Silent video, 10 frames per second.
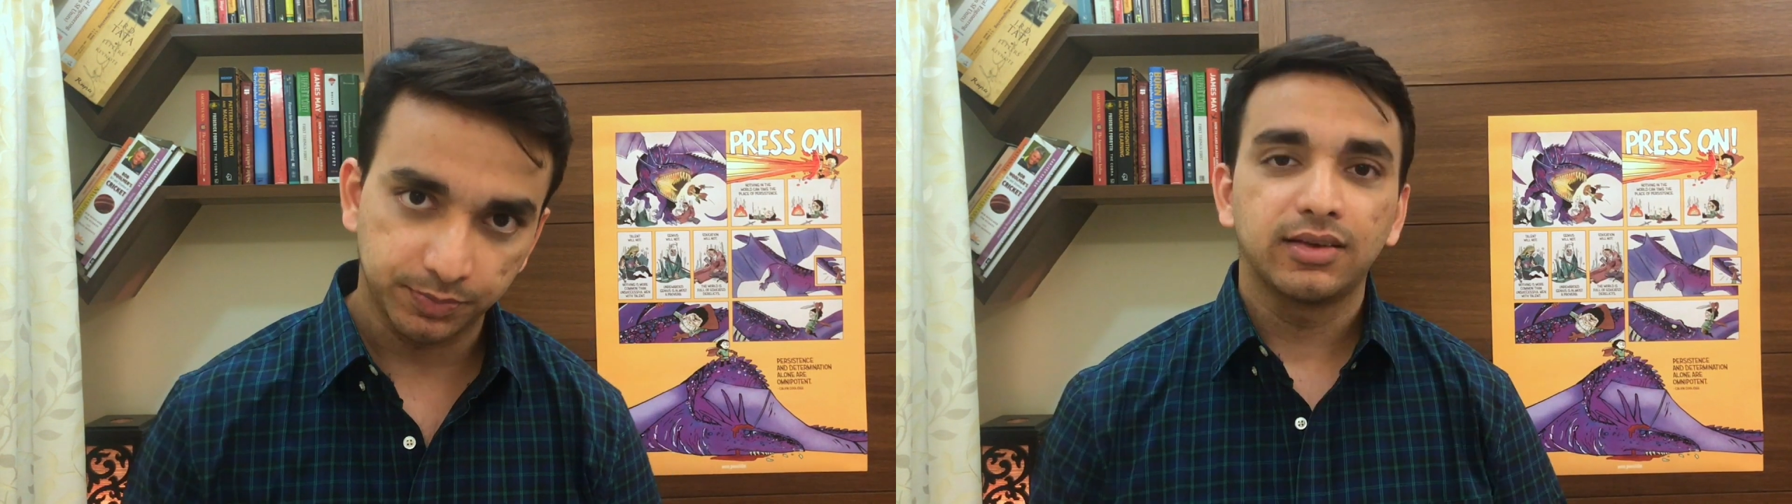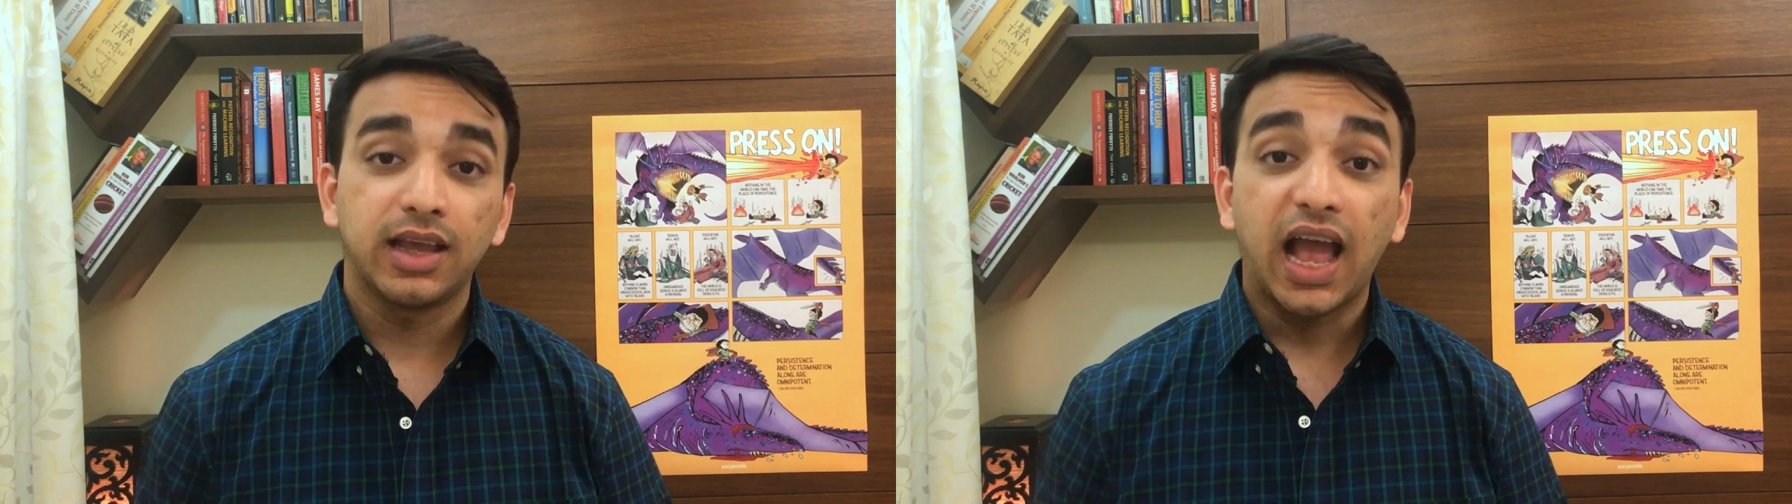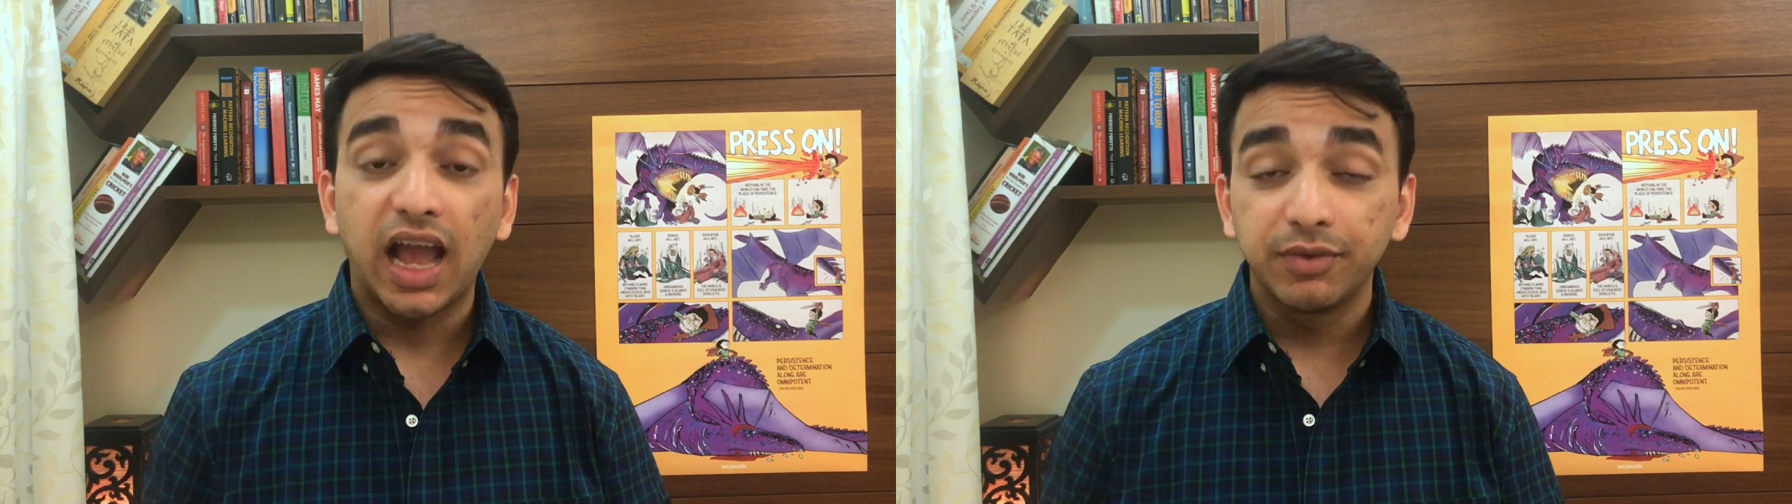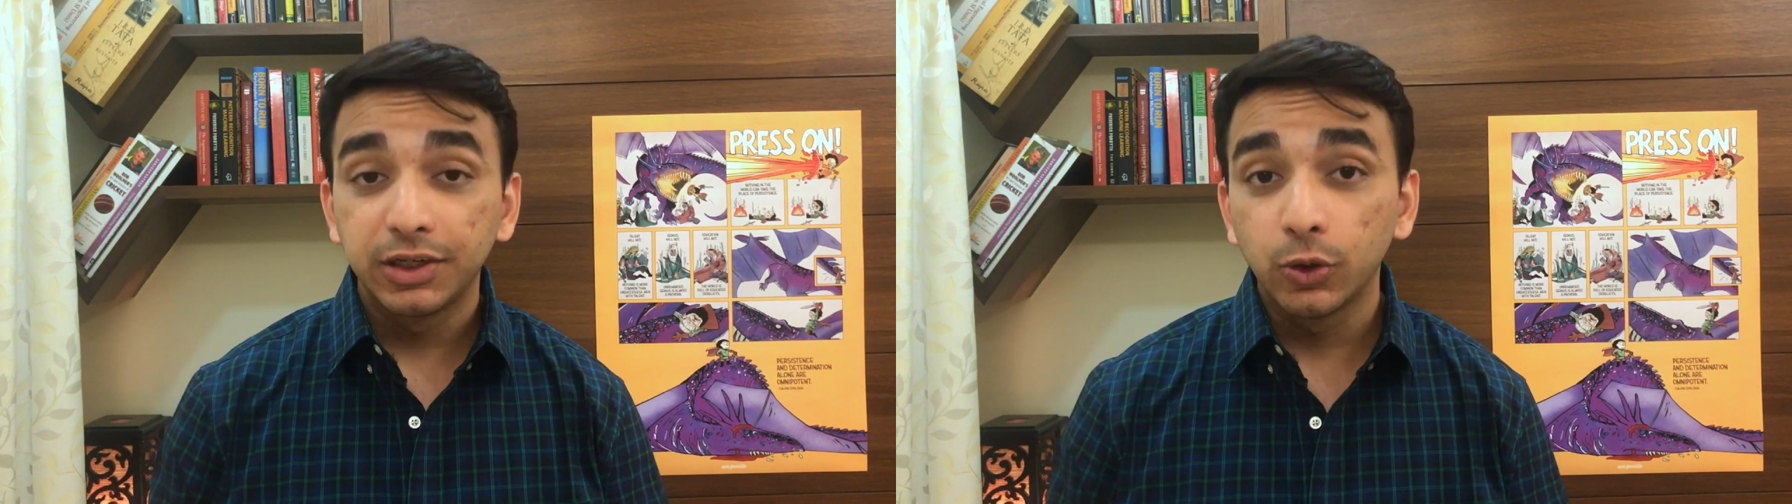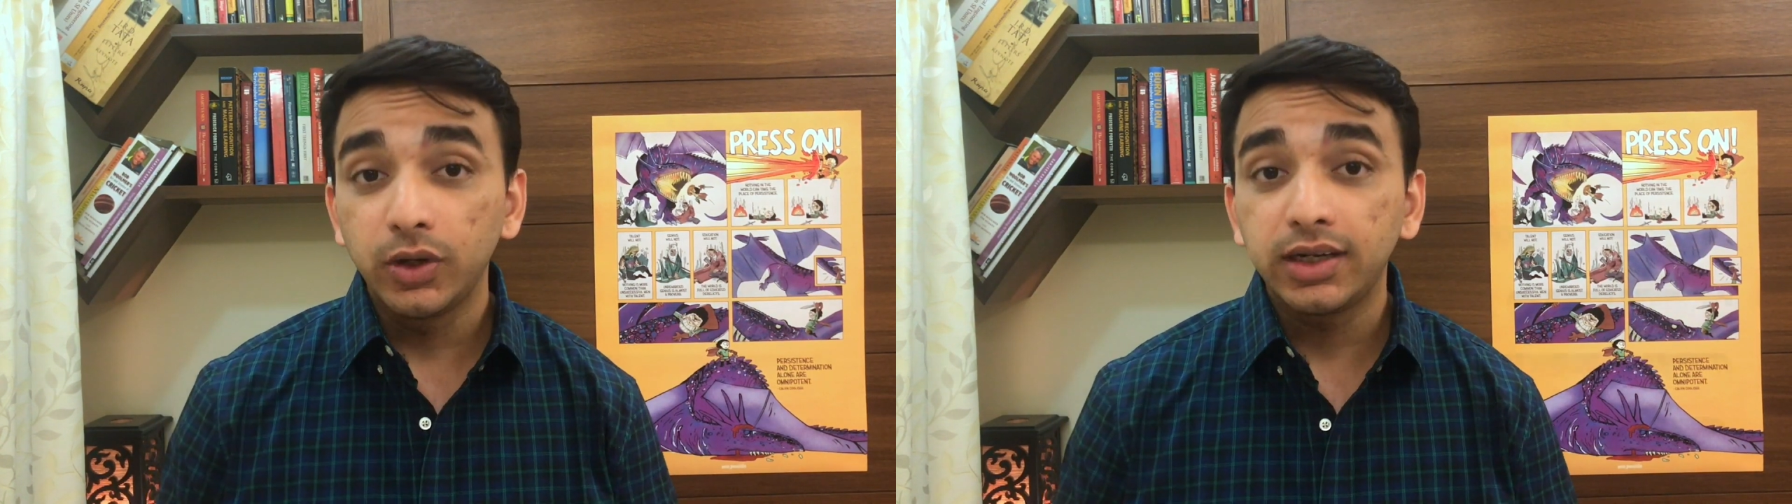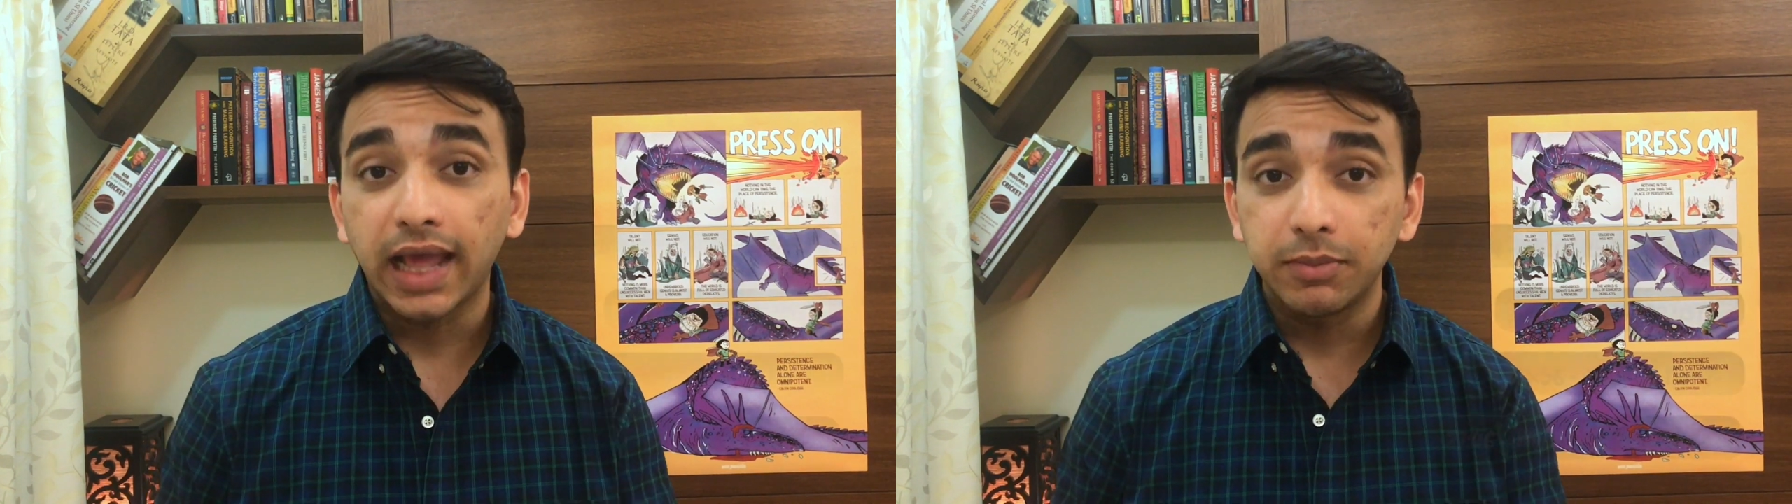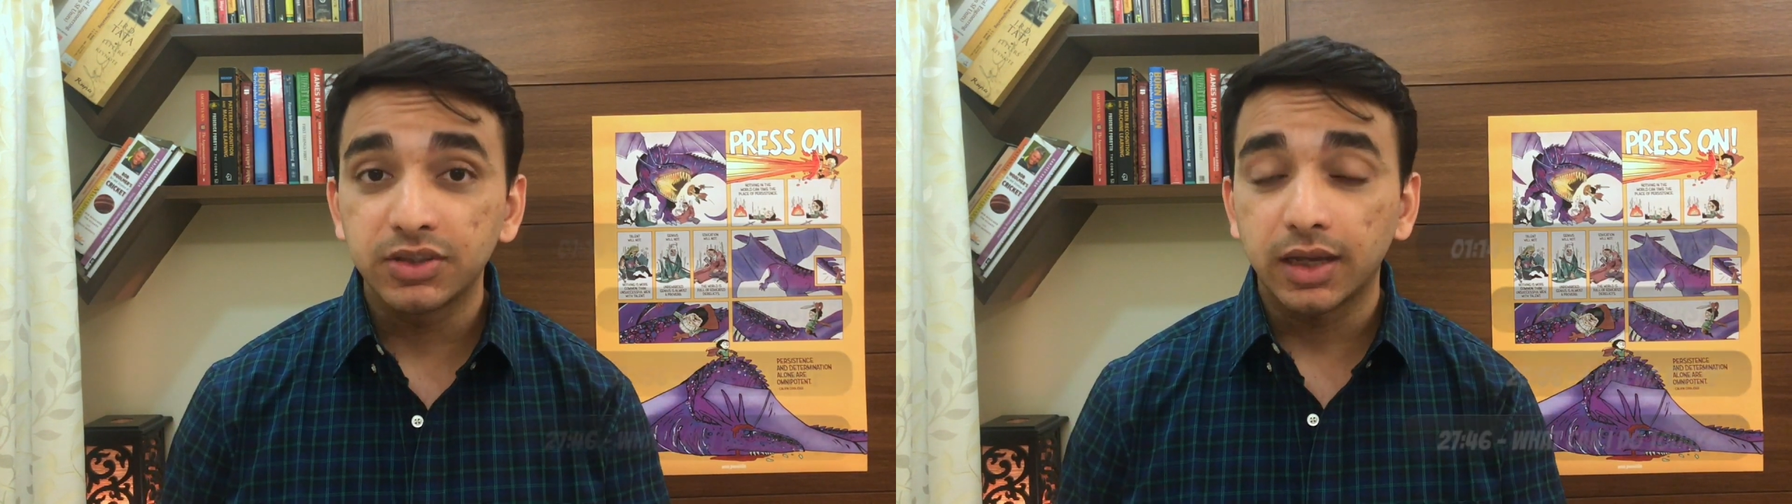I've included timestamps